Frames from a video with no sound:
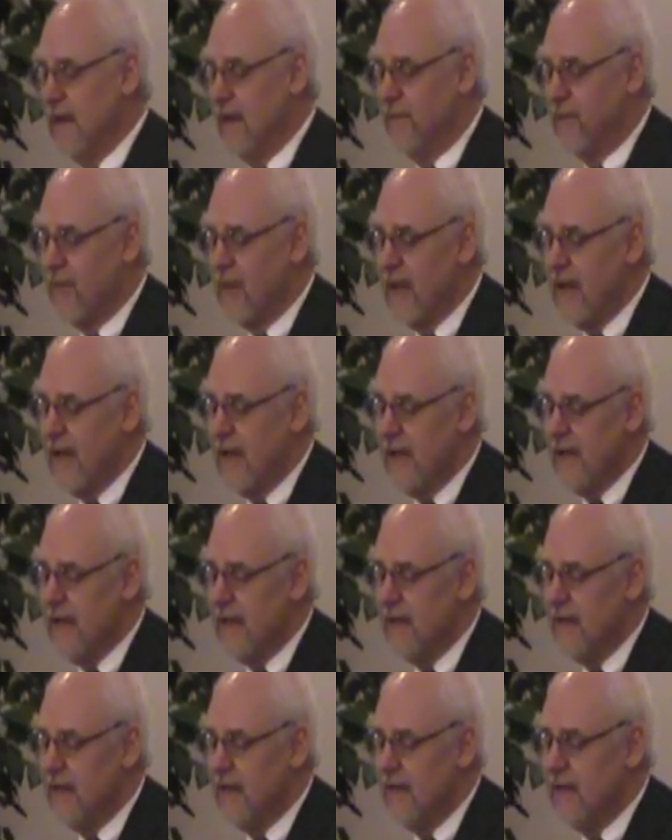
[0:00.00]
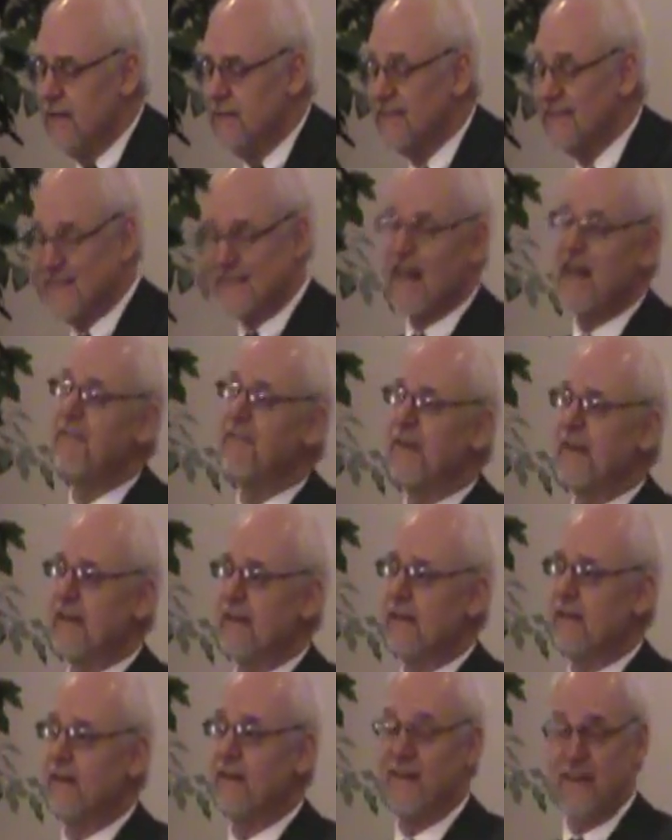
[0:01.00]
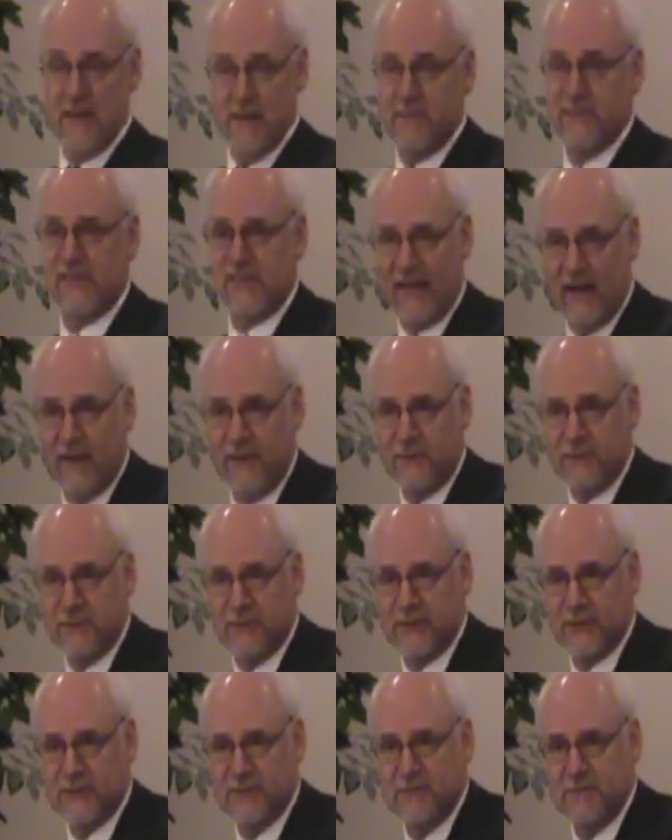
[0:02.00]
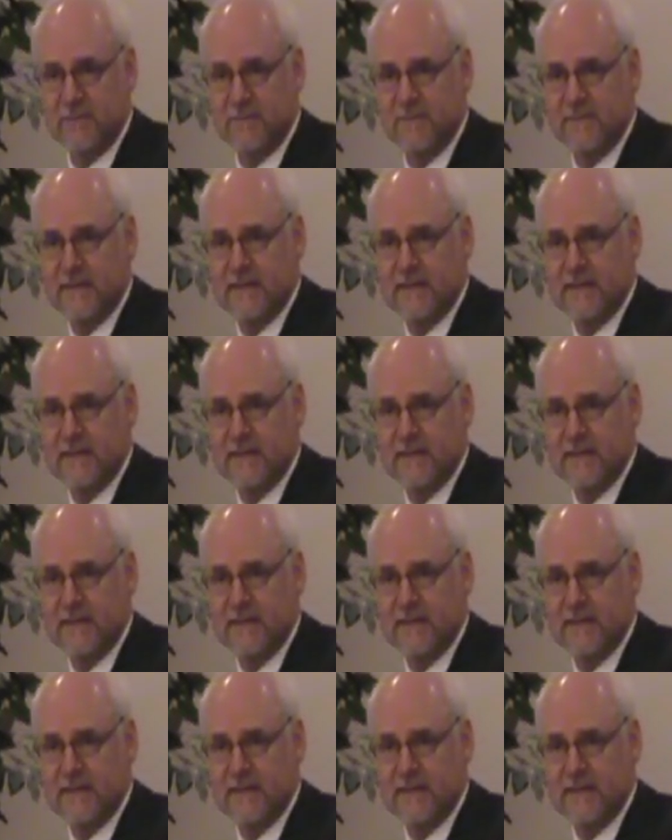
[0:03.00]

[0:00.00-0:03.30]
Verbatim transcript: if they seven themselves,